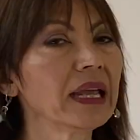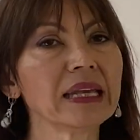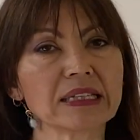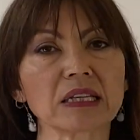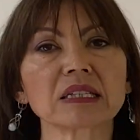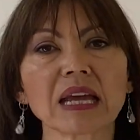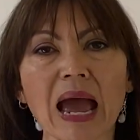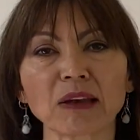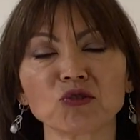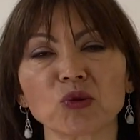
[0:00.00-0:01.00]
is it's
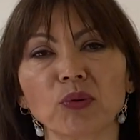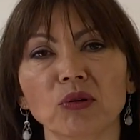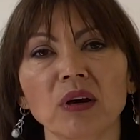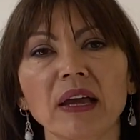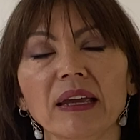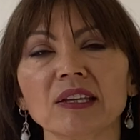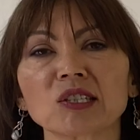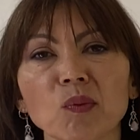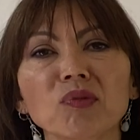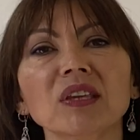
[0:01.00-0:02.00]
tangible. It's
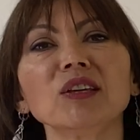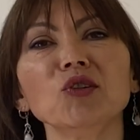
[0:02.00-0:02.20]
something